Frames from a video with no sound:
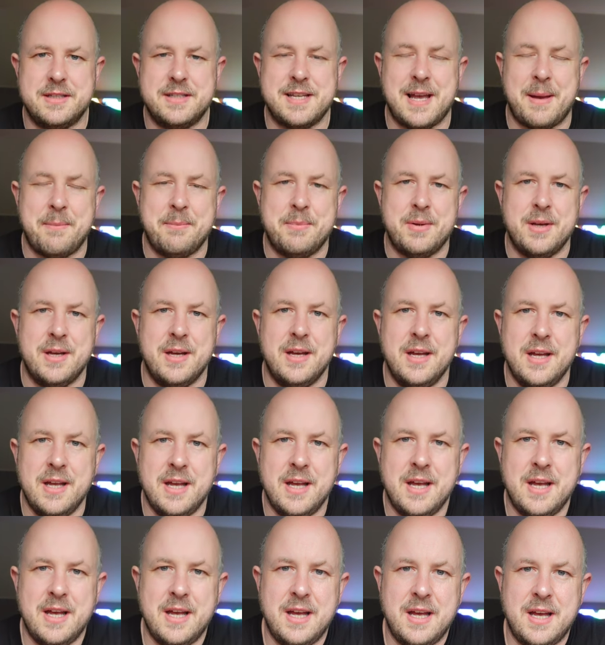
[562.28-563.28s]
the tamper
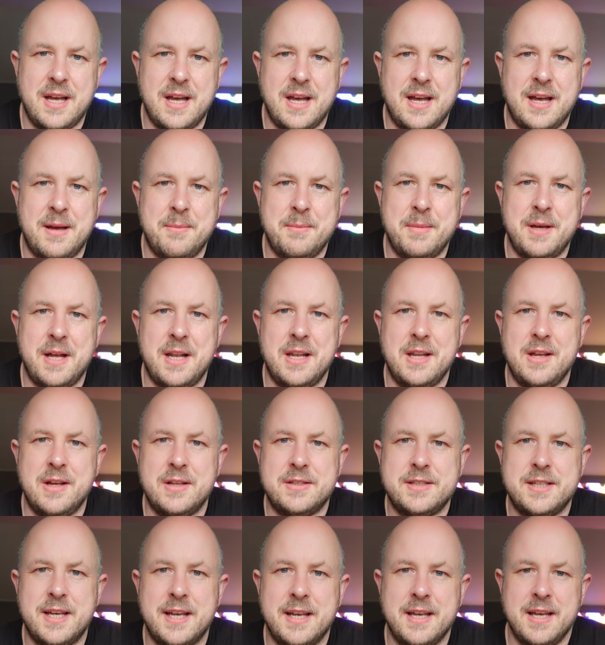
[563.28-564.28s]

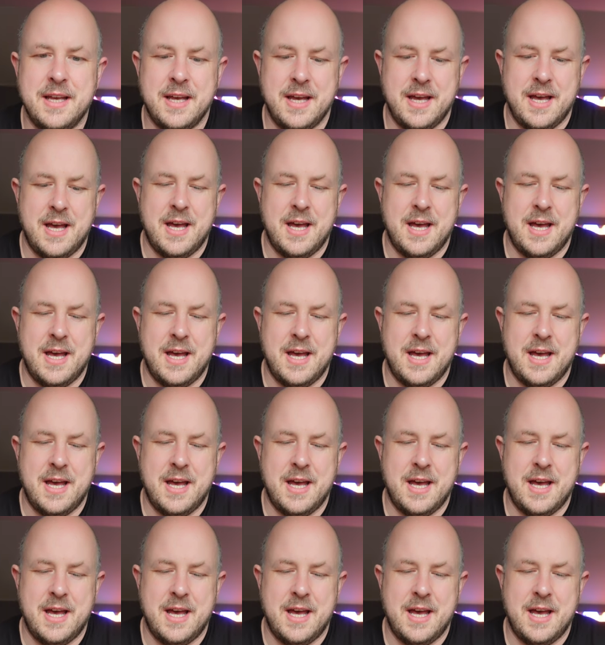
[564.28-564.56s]
alerting.